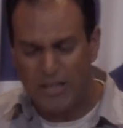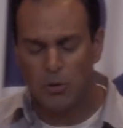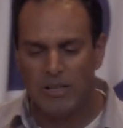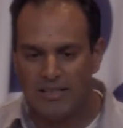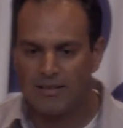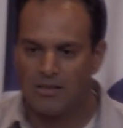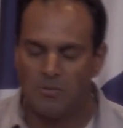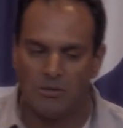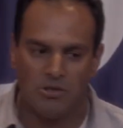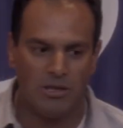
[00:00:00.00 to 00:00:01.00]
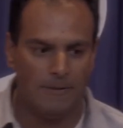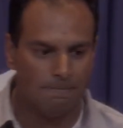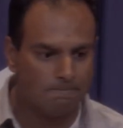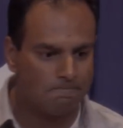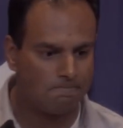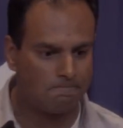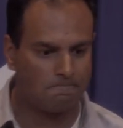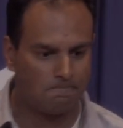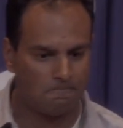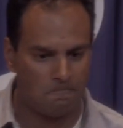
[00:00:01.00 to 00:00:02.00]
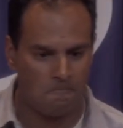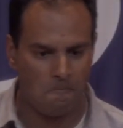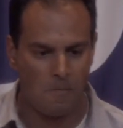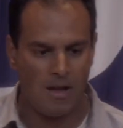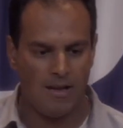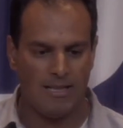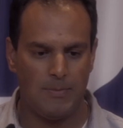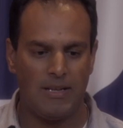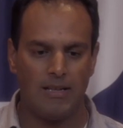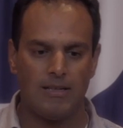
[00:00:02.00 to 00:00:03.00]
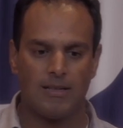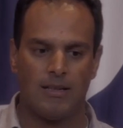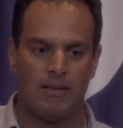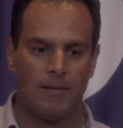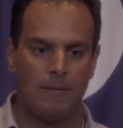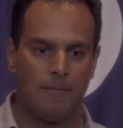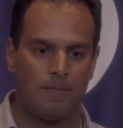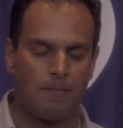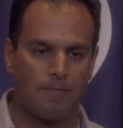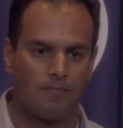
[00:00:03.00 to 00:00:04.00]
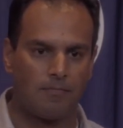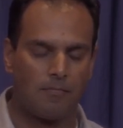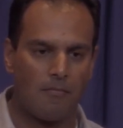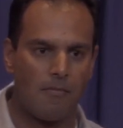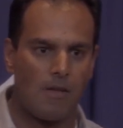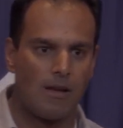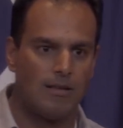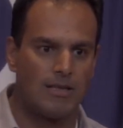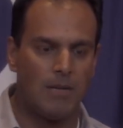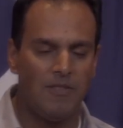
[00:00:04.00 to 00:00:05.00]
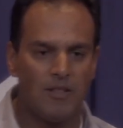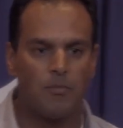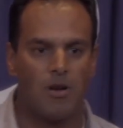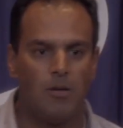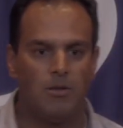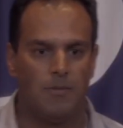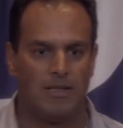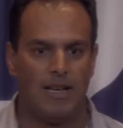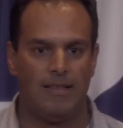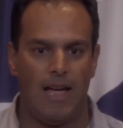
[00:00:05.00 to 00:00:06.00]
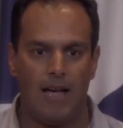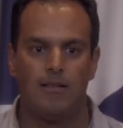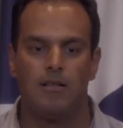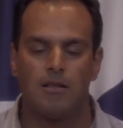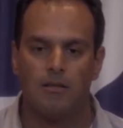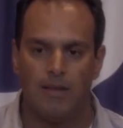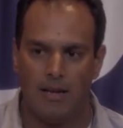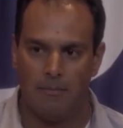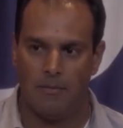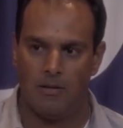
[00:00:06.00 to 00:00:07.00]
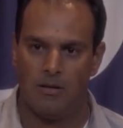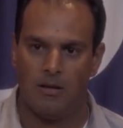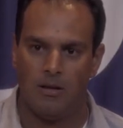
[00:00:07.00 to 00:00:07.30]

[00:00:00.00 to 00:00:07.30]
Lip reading: why do we need such a big machine? It's because some of the problems and the answers to them,